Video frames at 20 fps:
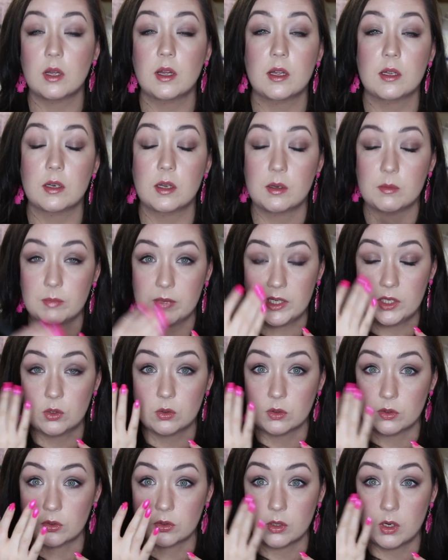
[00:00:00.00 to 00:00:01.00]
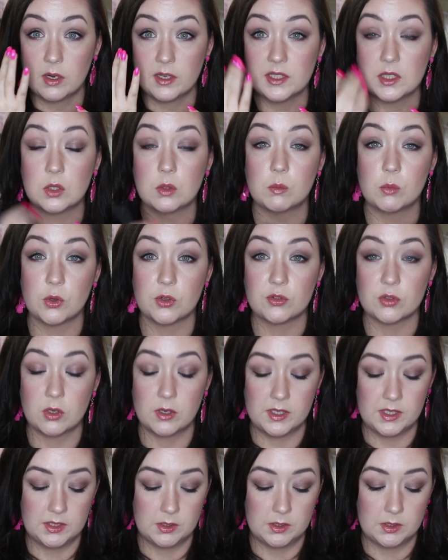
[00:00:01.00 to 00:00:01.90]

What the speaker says: and make your under eyes look more dry.